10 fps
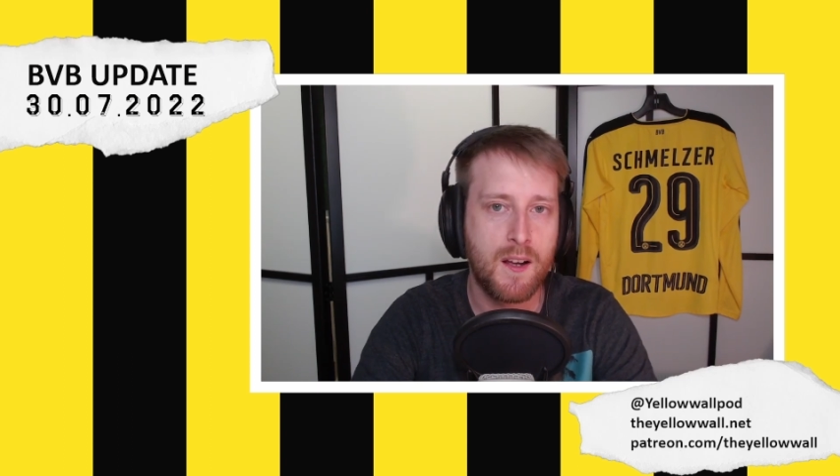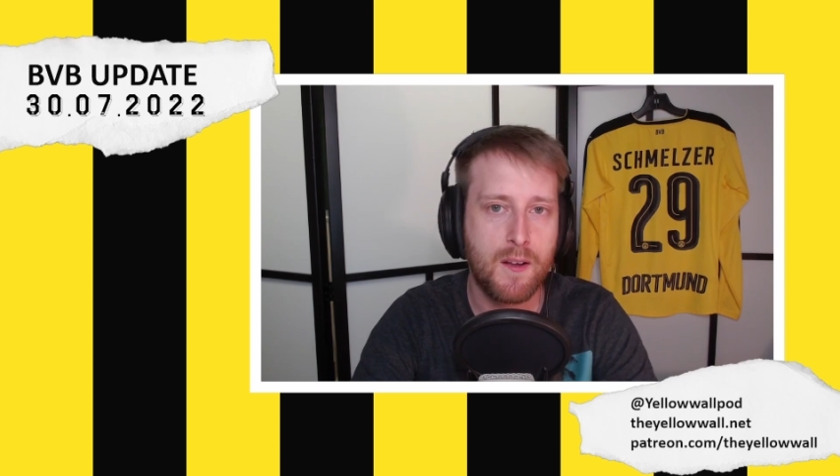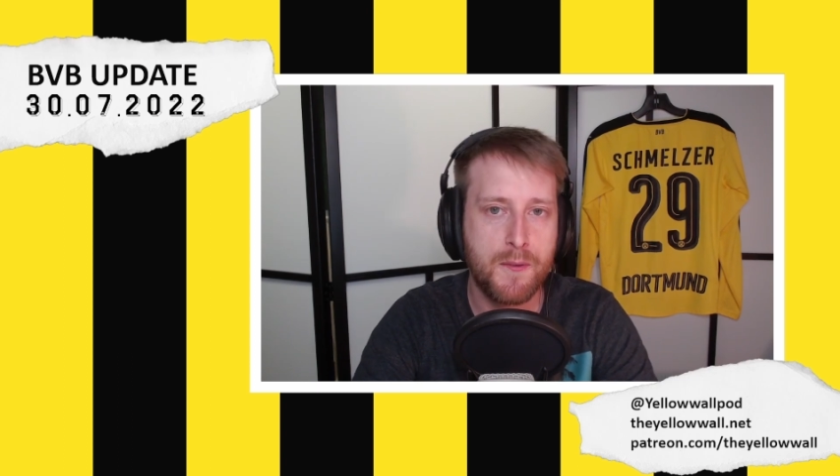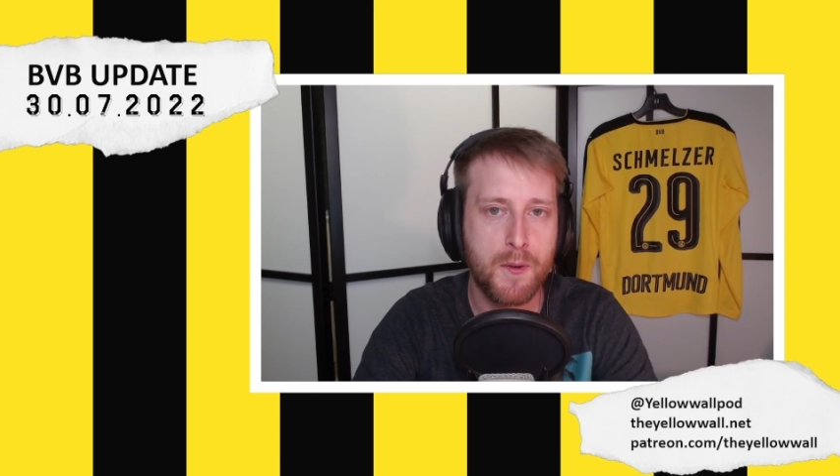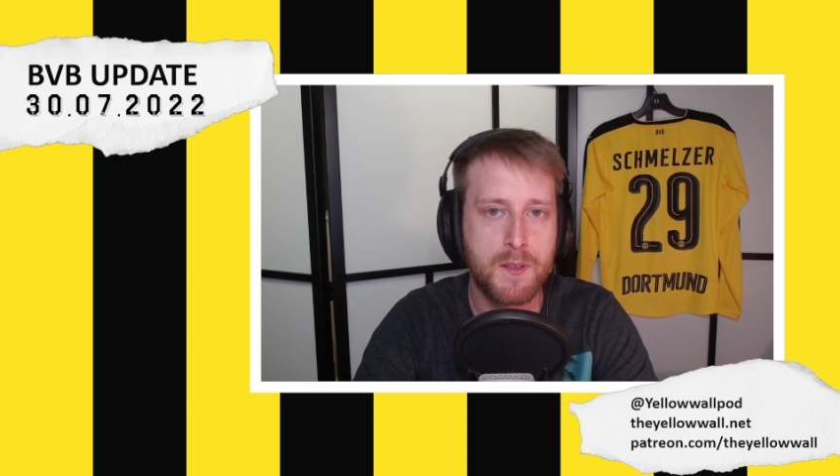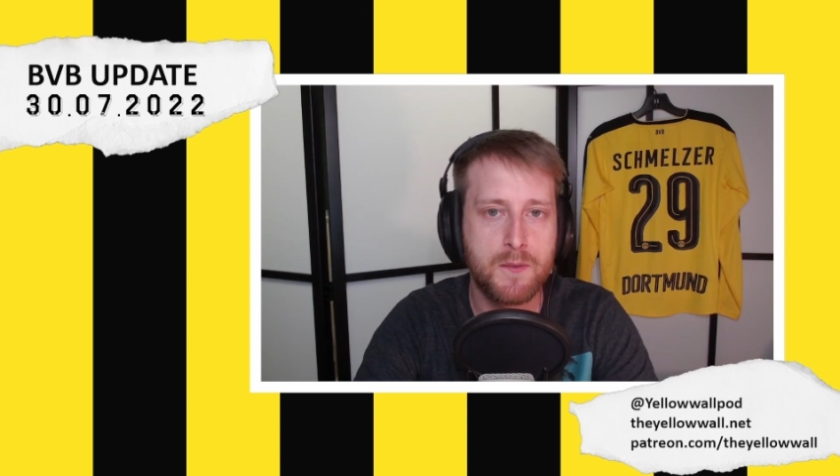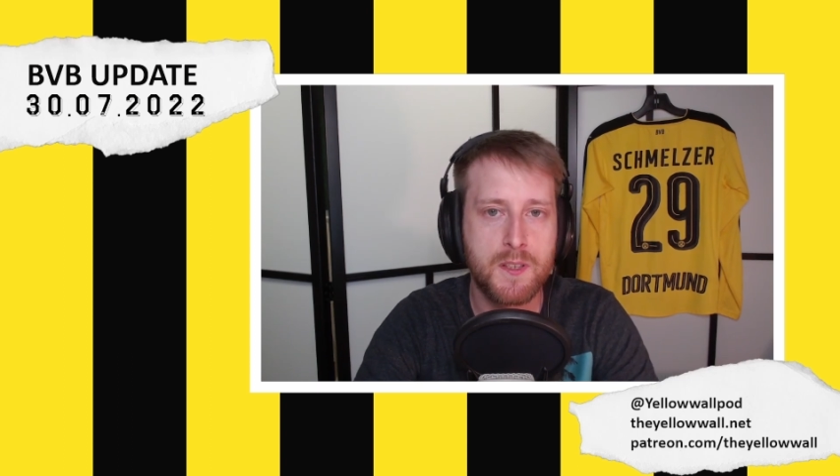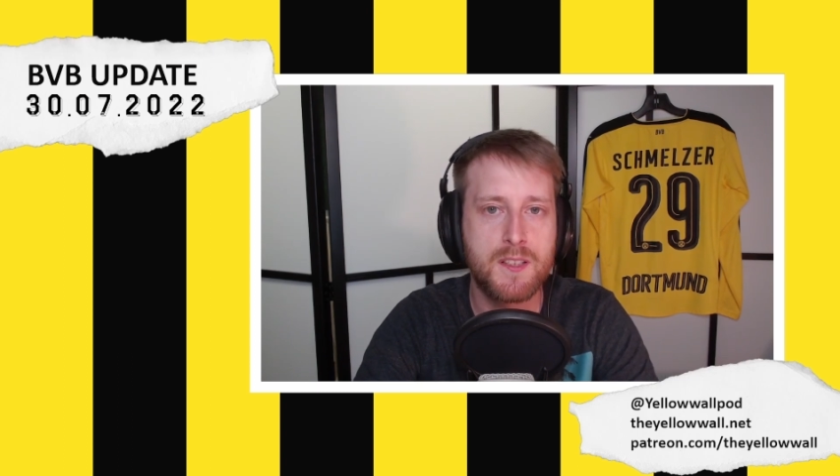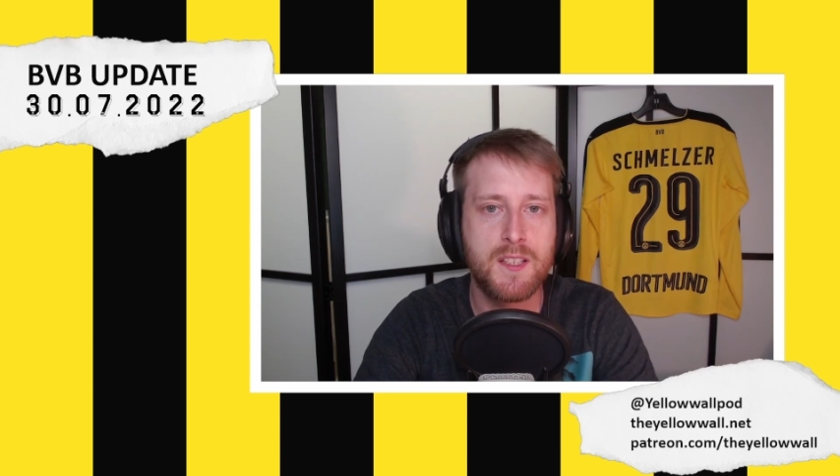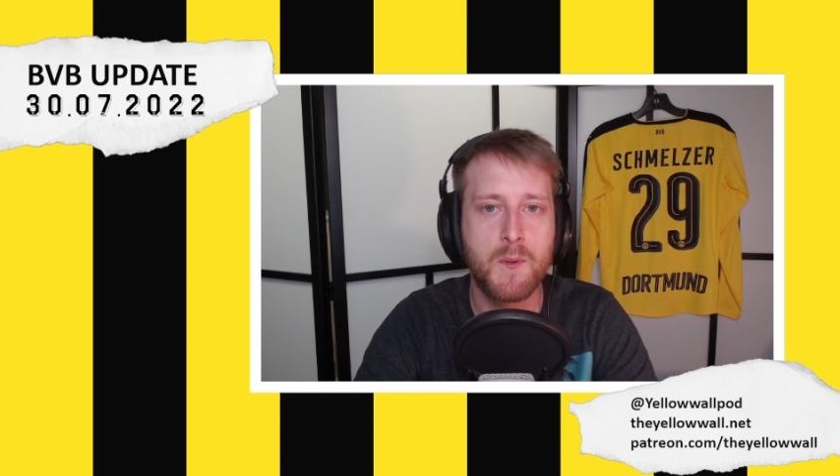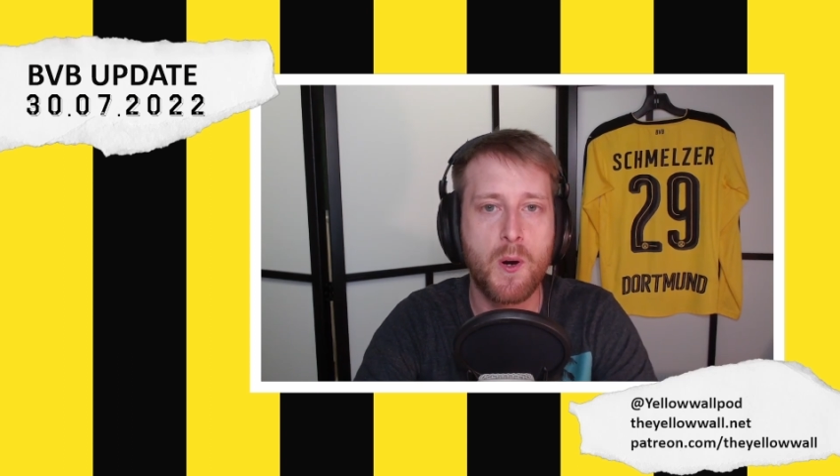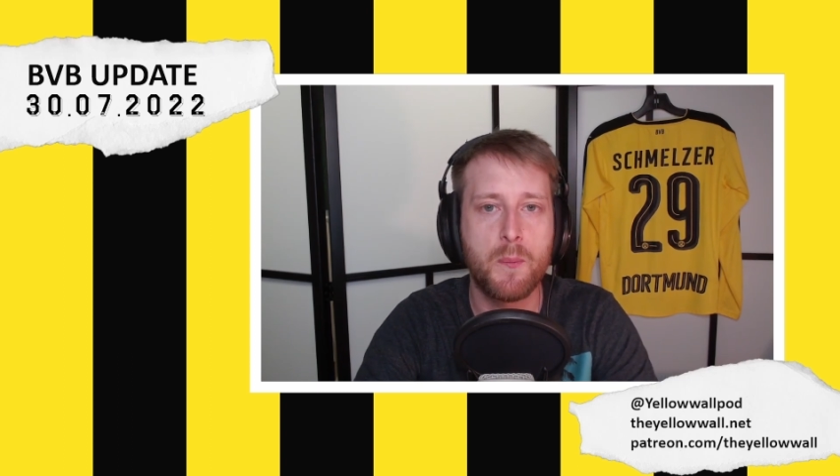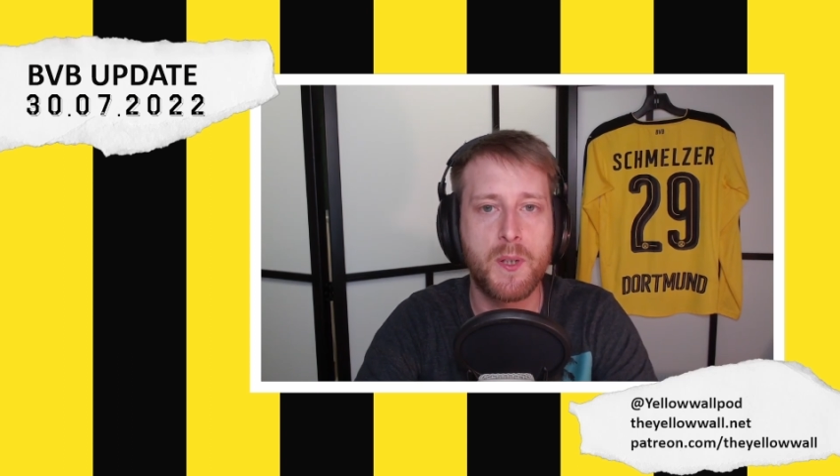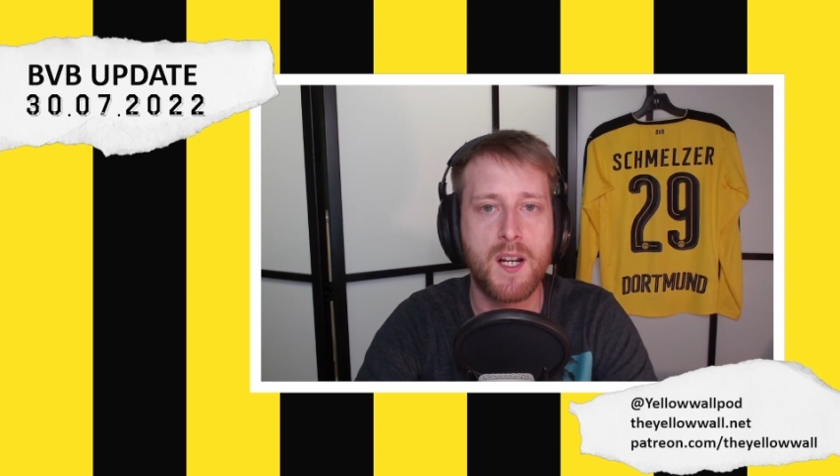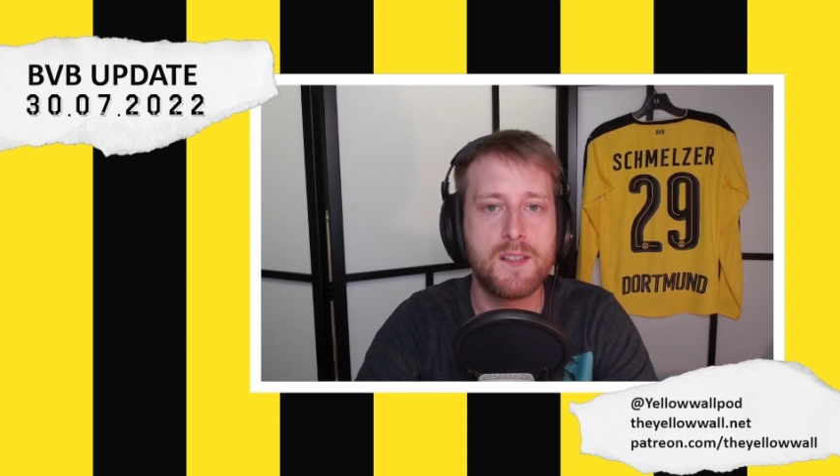a third division team
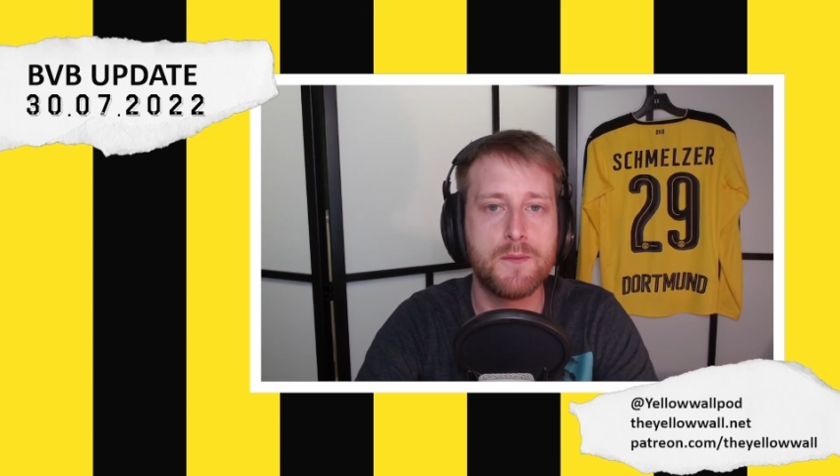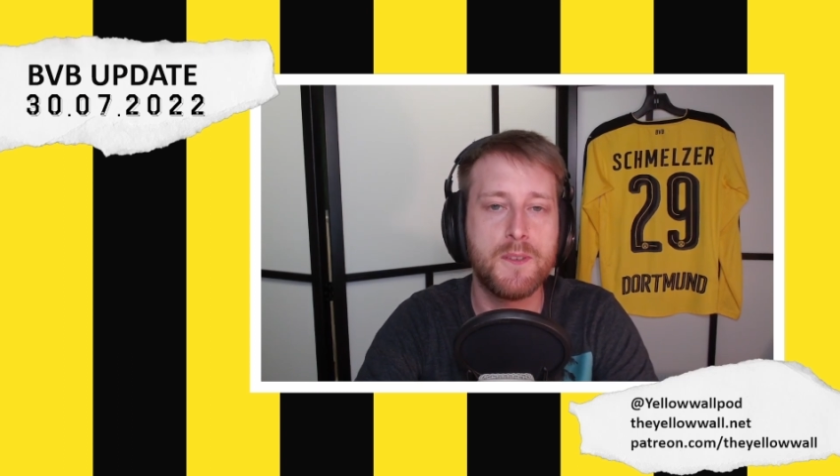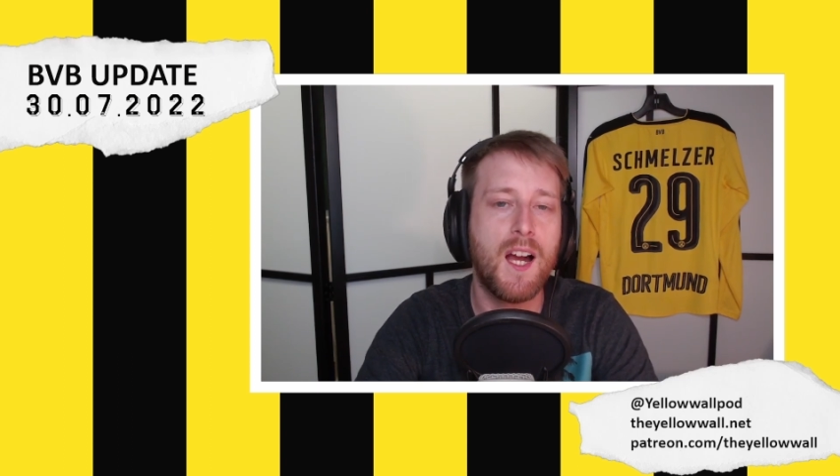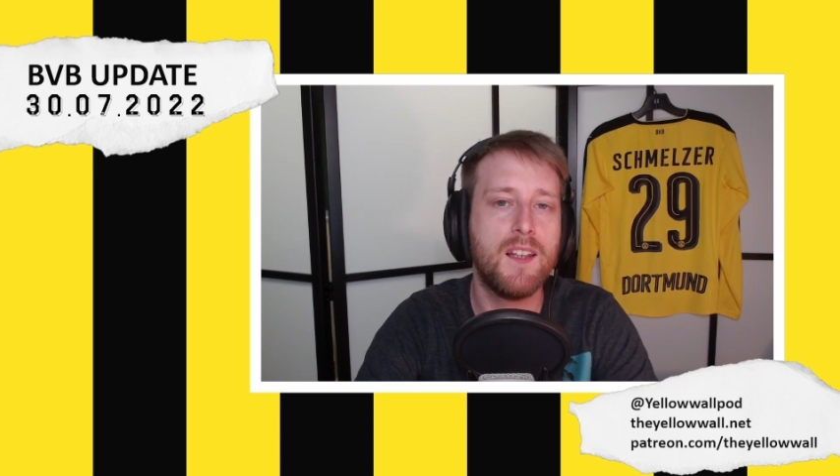comprehensively,